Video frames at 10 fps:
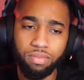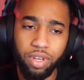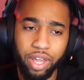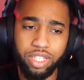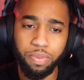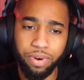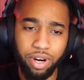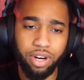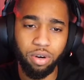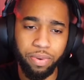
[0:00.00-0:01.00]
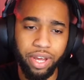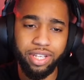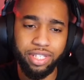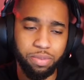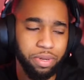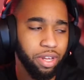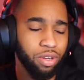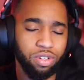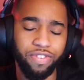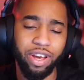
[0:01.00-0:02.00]
Yeah, that's a pretty alright opening. I can see this being a
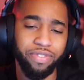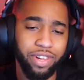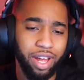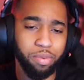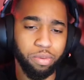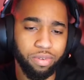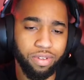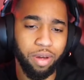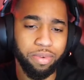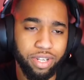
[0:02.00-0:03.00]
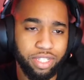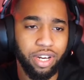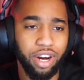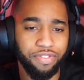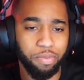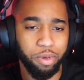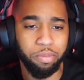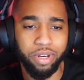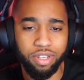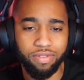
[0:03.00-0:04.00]
huge vibe for a lot of people. I mean, it's alright for me,
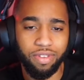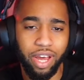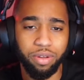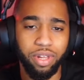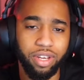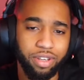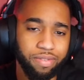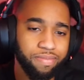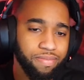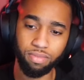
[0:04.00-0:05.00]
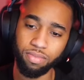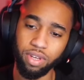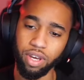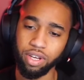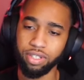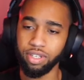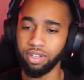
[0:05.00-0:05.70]
but I do like it. Yeah, I can see it